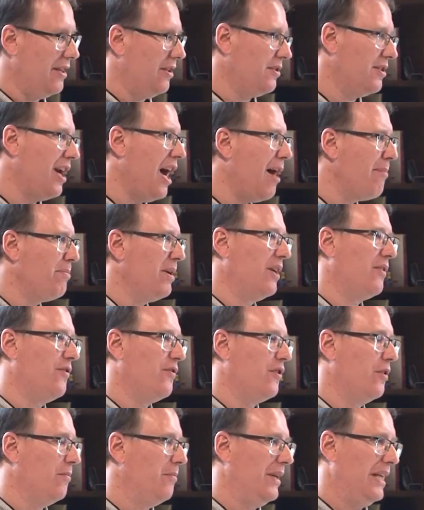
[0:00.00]
The topic
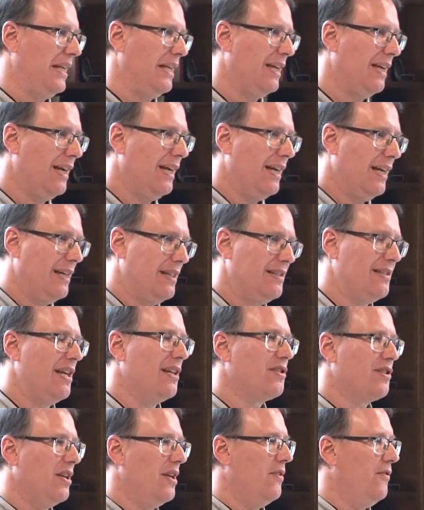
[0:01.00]
for me is
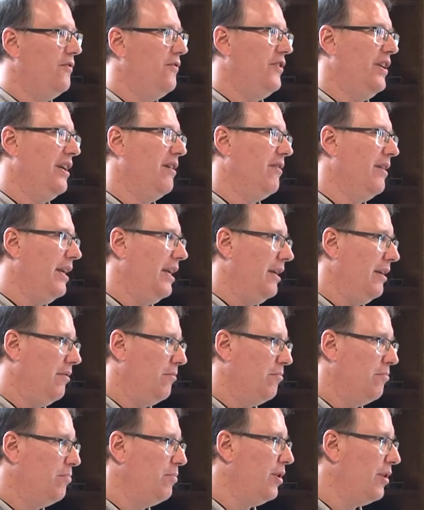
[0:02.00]
actually a very
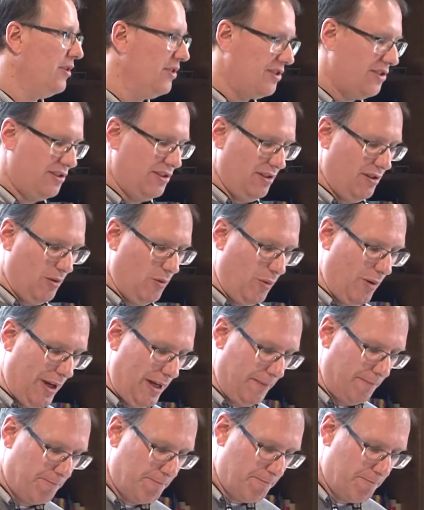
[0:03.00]
personal one.